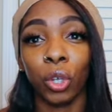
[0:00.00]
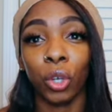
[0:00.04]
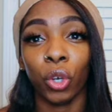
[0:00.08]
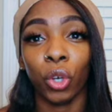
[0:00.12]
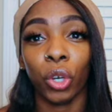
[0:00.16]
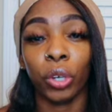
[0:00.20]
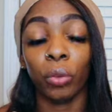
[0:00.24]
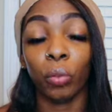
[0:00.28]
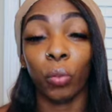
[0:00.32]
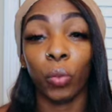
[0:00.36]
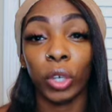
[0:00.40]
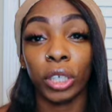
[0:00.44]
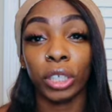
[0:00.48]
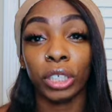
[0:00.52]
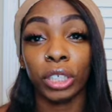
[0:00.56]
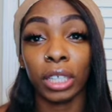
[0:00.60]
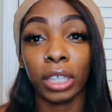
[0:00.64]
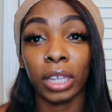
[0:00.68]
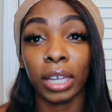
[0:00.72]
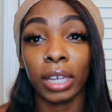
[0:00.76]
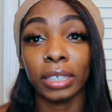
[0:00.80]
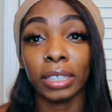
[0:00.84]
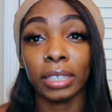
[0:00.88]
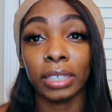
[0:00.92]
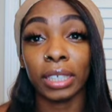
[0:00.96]
on which
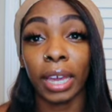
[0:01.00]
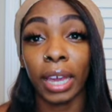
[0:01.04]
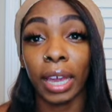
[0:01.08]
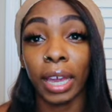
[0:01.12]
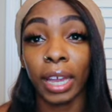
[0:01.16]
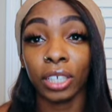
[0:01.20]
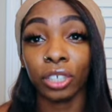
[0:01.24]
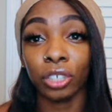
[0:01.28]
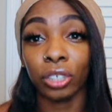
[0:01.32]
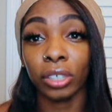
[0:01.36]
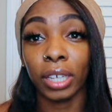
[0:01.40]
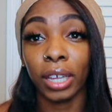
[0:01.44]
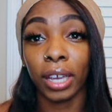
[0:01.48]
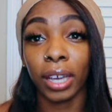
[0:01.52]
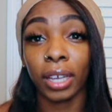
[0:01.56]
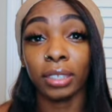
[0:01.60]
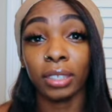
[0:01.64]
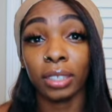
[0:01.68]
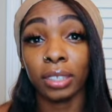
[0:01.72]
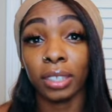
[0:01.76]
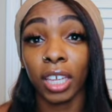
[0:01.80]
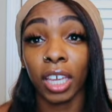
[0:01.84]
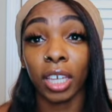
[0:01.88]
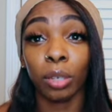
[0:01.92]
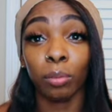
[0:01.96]
classes I actually had to
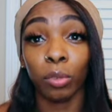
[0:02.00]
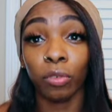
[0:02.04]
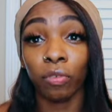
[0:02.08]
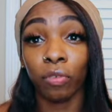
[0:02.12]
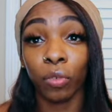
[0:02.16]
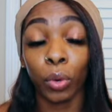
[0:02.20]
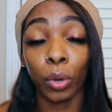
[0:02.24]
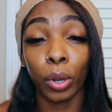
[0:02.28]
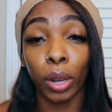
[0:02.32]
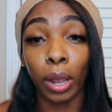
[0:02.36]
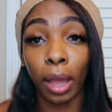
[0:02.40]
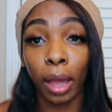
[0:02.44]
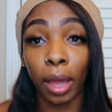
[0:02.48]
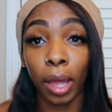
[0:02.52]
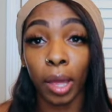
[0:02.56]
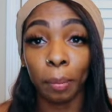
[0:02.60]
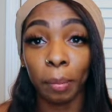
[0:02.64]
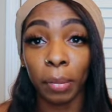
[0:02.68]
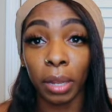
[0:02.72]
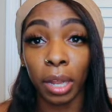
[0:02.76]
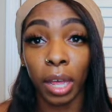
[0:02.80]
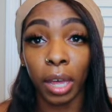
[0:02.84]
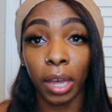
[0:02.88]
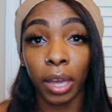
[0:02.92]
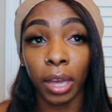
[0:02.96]
take before I
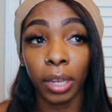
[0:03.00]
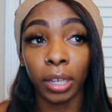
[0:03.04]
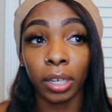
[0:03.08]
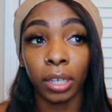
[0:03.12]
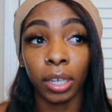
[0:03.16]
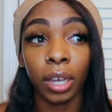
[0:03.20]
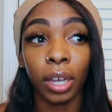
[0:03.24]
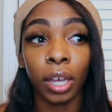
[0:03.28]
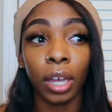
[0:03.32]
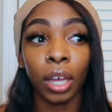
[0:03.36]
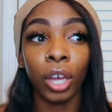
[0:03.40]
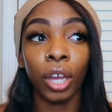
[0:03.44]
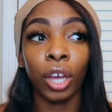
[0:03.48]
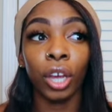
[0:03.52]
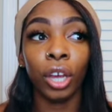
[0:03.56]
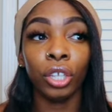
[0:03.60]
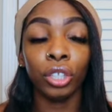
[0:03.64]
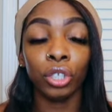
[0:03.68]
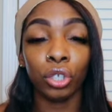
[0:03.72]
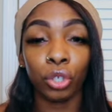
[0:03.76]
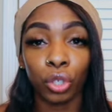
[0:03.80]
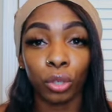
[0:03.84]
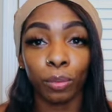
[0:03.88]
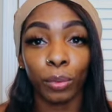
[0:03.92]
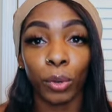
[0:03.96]
applied
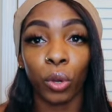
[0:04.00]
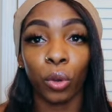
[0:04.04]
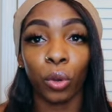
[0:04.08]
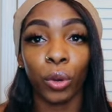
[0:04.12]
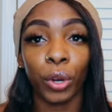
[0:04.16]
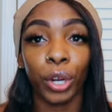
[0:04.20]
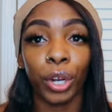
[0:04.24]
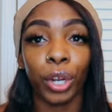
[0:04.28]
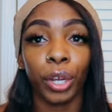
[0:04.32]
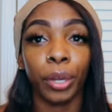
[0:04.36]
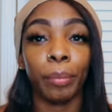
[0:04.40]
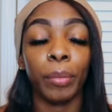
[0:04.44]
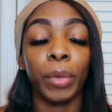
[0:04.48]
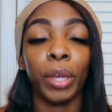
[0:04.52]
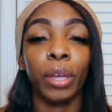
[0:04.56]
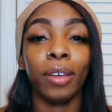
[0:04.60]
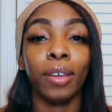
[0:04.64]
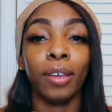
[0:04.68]
to the program,